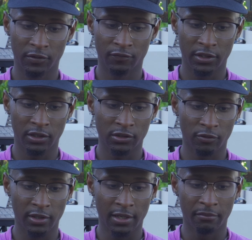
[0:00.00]
of the video.
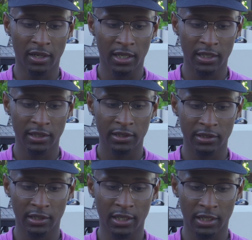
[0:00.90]
So we got by
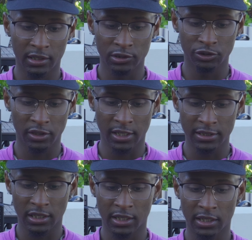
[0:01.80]
dot Dre.
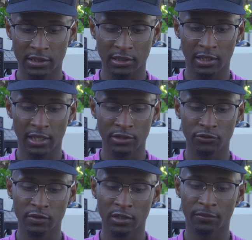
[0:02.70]
As y'all can see, they got
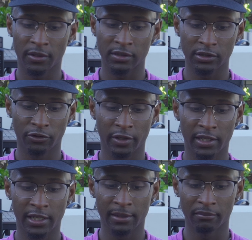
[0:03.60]
two zip ups,
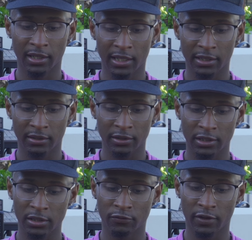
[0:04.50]
gray and black.
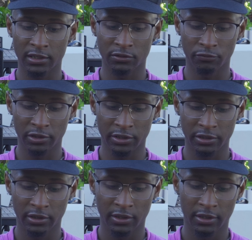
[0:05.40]
Keep fashion
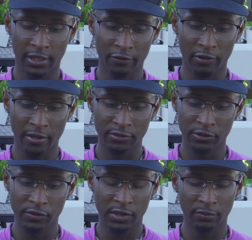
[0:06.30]
weird. That
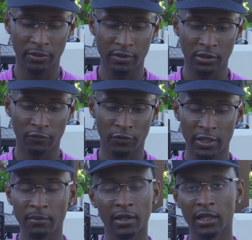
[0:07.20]
rhinestone zip up. So for
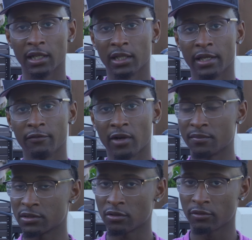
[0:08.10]
anybody that like
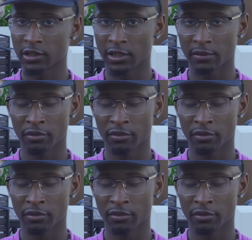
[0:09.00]
rhinestone within